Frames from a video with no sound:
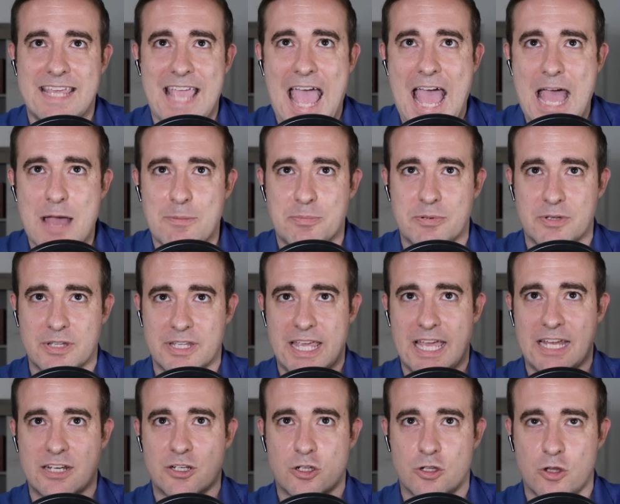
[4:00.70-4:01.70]
gap
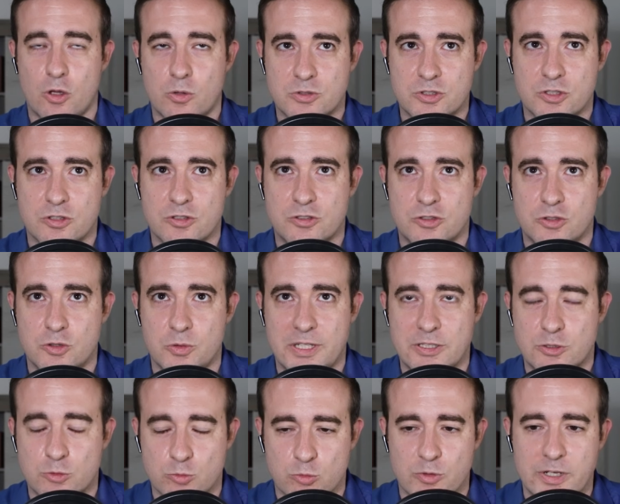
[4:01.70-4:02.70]
get closer to
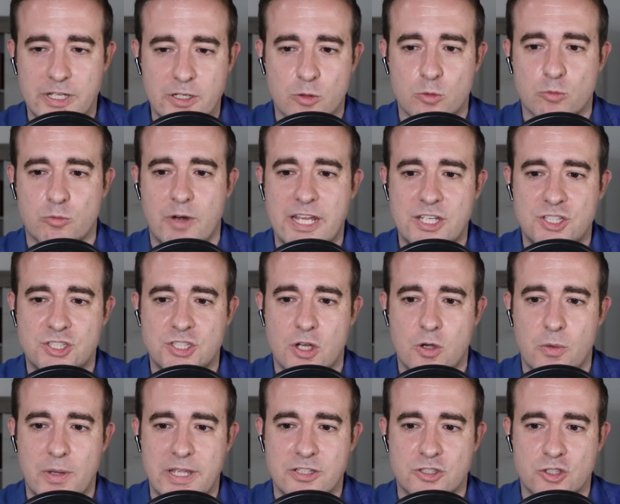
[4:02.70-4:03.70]
its real
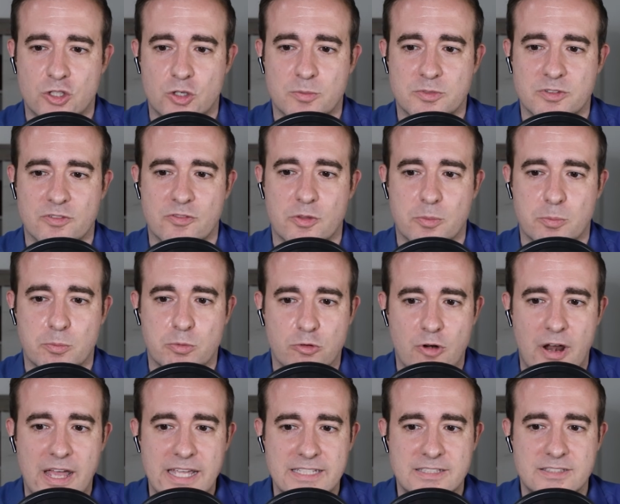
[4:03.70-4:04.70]
ratio in terms of the
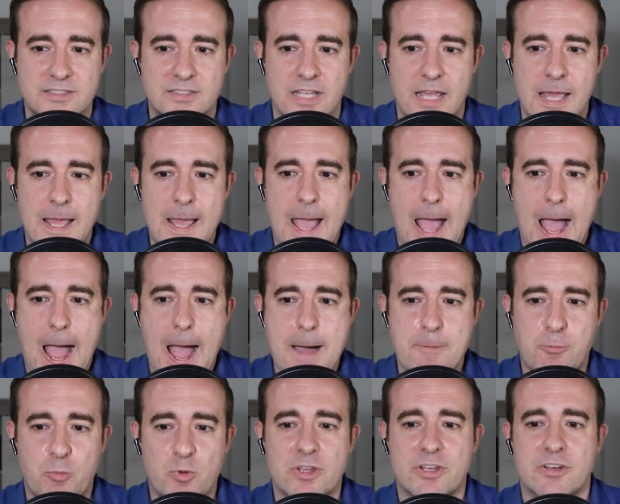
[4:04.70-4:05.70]
price?
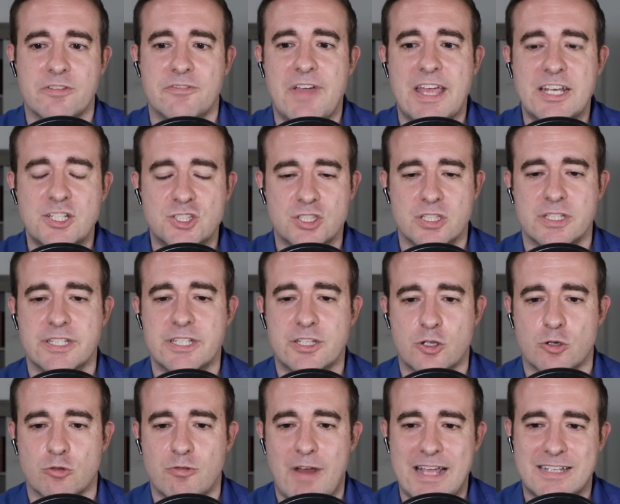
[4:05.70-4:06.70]
Um, will it eventually
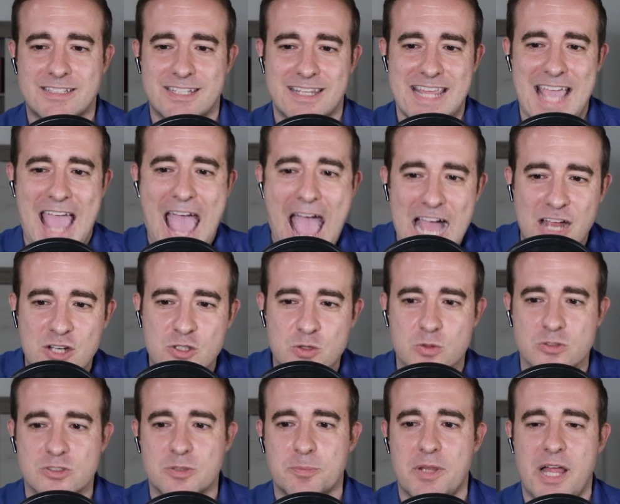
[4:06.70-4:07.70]
correct to the
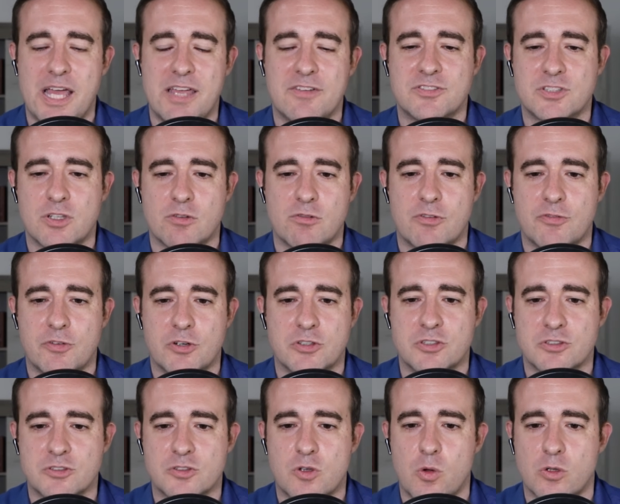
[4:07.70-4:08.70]
actual supply of silver
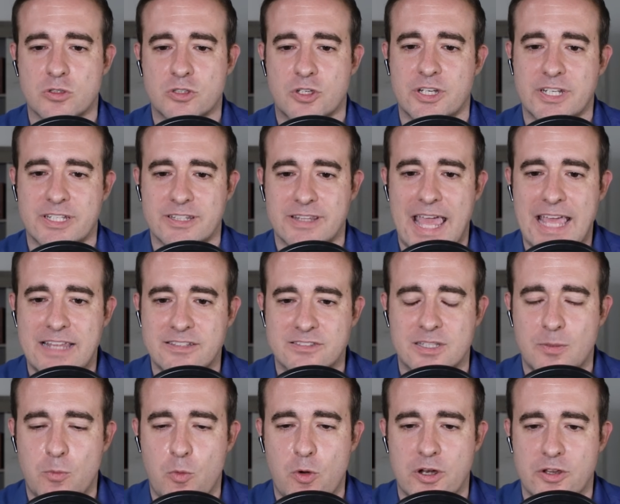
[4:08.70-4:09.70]
versus gold? Could it land
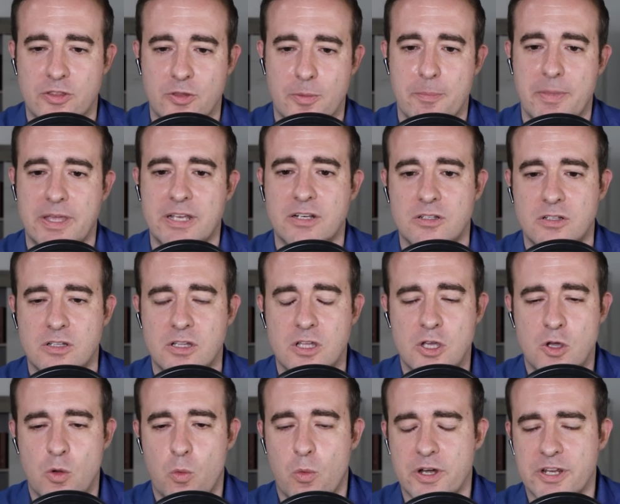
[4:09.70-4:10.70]
somewhere in the middle?
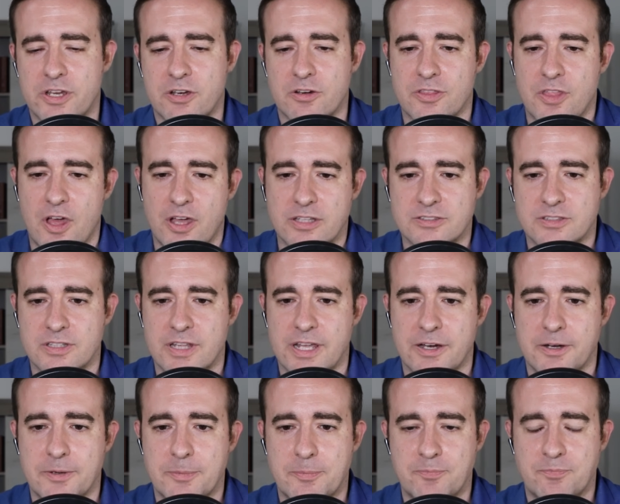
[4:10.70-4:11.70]
What are your thoughts
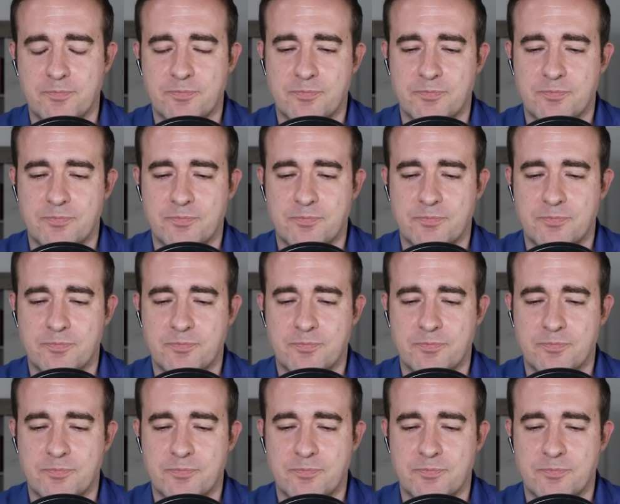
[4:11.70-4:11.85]
there?